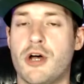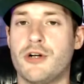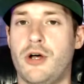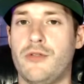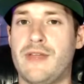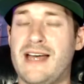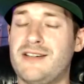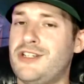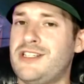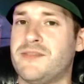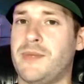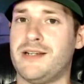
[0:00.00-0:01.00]
all that, she's
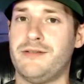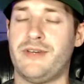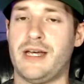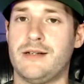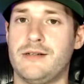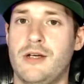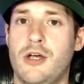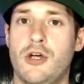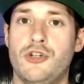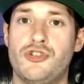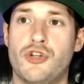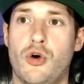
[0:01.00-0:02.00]
the main event.
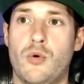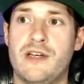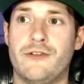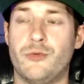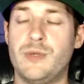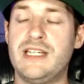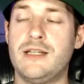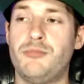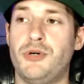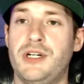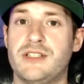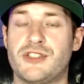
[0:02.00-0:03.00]
So if we can
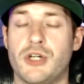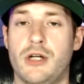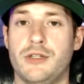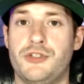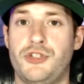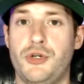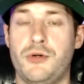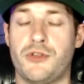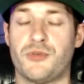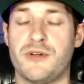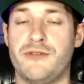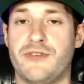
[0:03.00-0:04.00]
put a solid 2 to
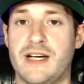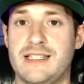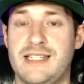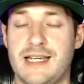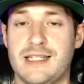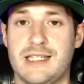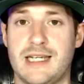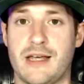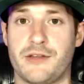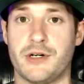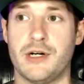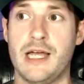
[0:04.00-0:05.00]
3 fight ticket
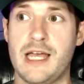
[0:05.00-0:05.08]
together